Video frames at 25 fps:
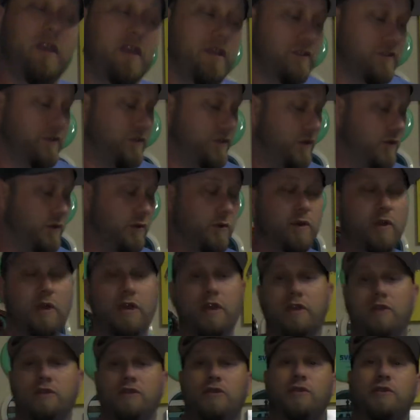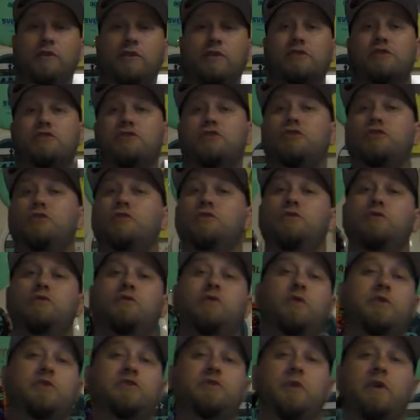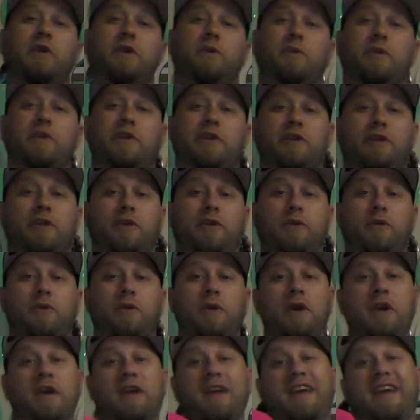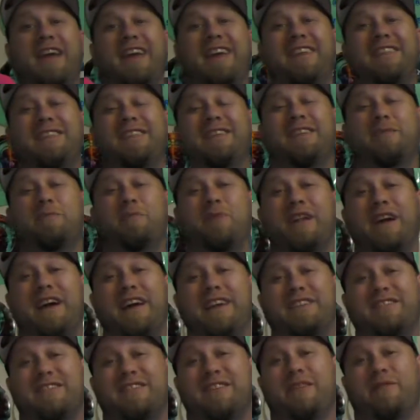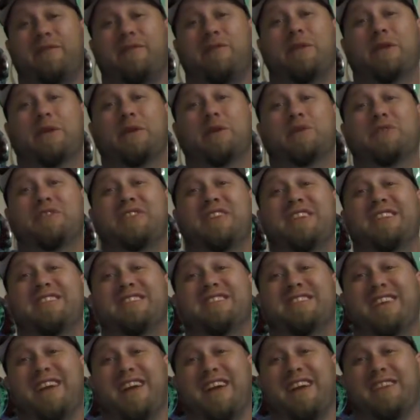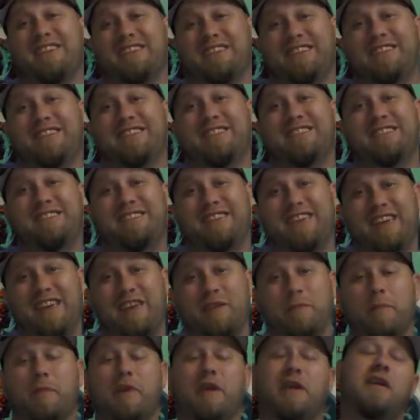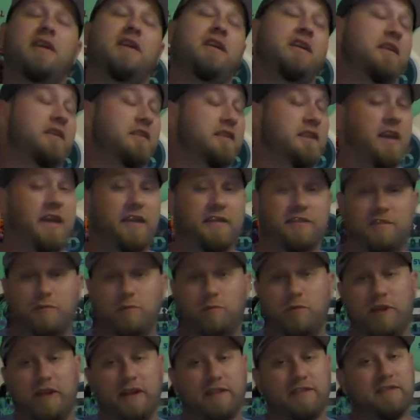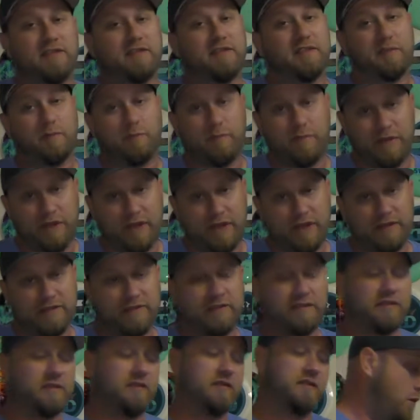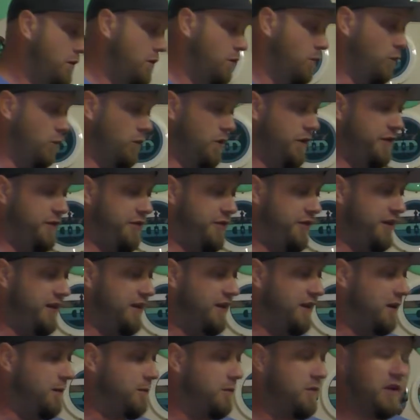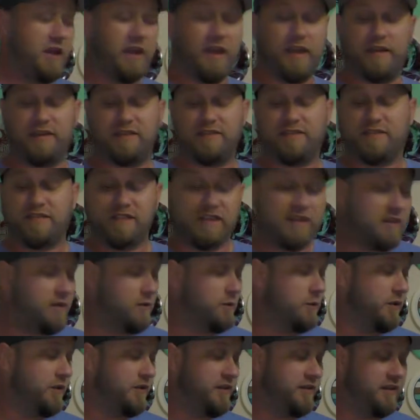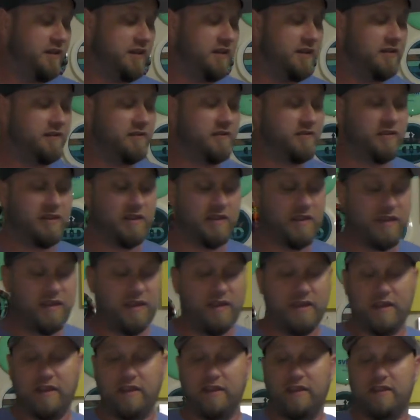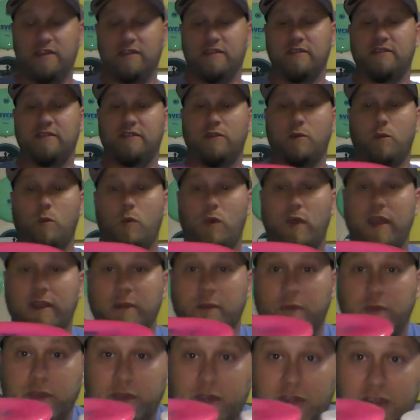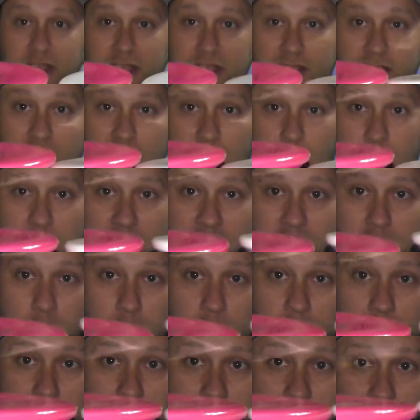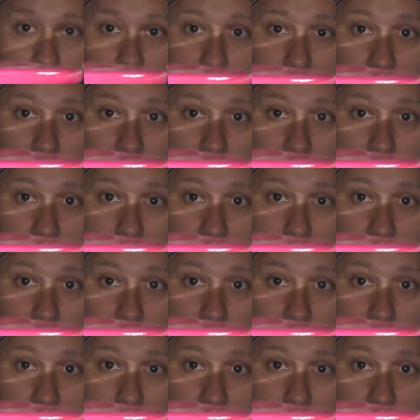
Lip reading: So you can choose which way you want to go, and the plastic feels exactly the same. Kastaplast is the best. One thing I'm kind of seeing with these is the white one and the pink one,